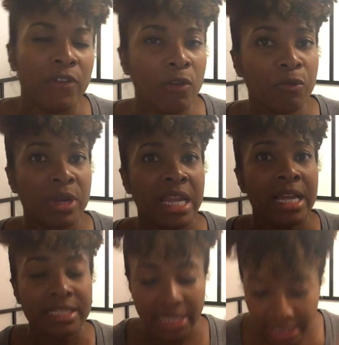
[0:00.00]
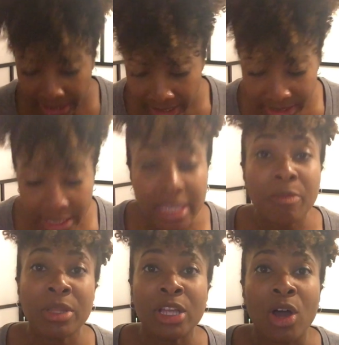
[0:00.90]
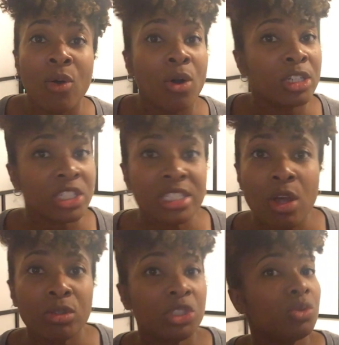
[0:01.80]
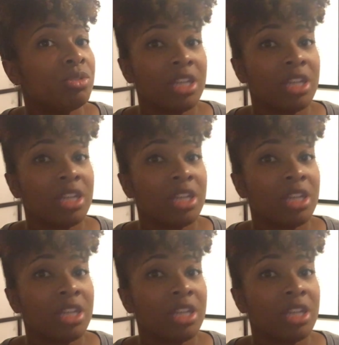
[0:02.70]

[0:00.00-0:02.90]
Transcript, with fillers: feel free to click the link below or just go to